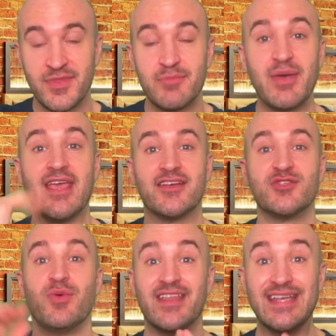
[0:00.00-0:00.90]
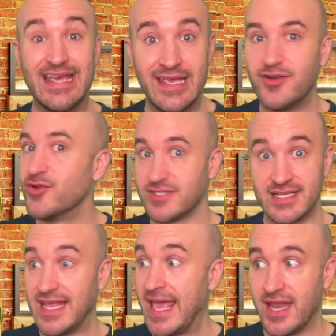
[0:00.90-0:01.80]
Baked with a D, not
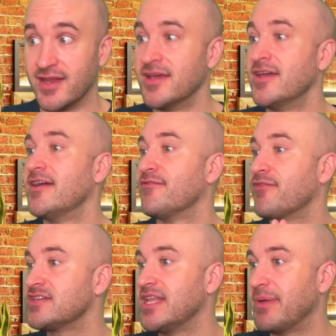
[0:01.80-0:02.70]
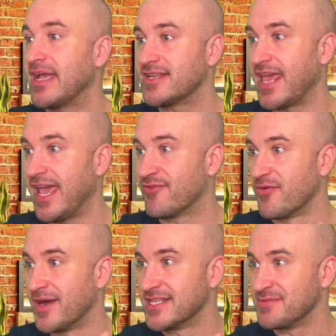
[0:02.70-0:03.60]
an N. Freshly baked cake
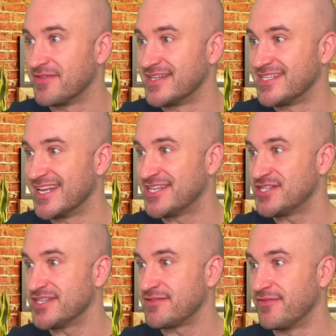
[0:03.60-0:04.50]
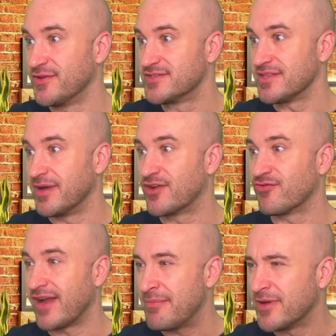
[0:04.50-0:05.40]
reminds me of the delicious foods that my
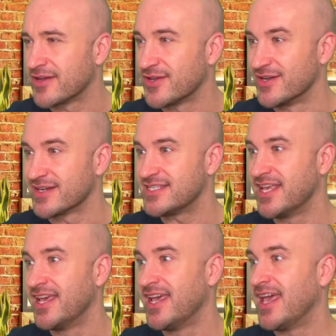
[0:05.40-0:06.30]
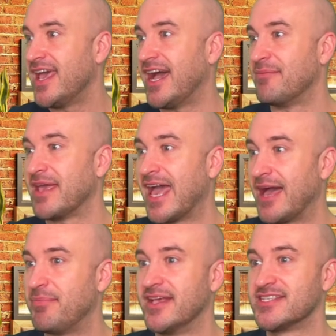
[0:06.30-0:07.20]
grandma cooked and my
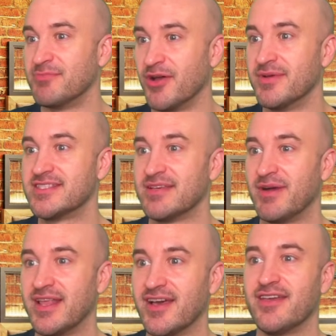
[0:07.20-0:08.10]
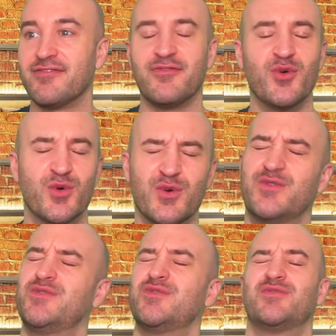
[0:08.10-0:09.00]
happiest moments in my life.
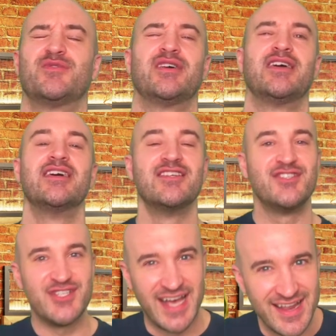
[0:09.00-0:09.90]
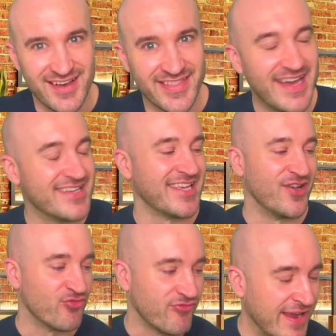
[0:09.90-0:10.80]
Oof. Chala, that is a
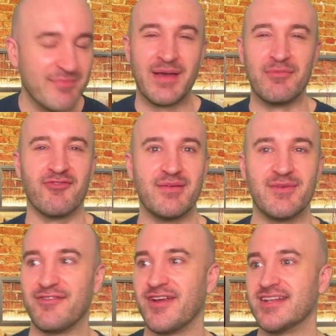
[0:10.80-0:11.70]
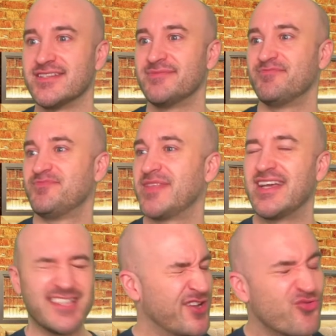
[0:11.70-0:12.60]
great memory, my friend. That
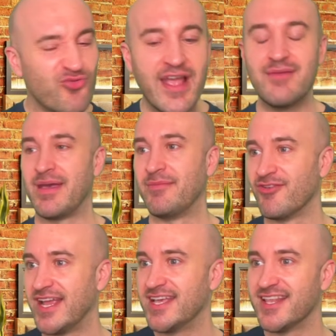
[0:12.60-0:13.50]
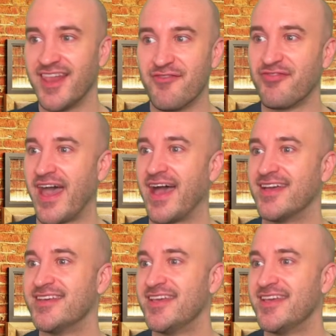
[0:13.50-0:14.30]
is a great memory. Love that.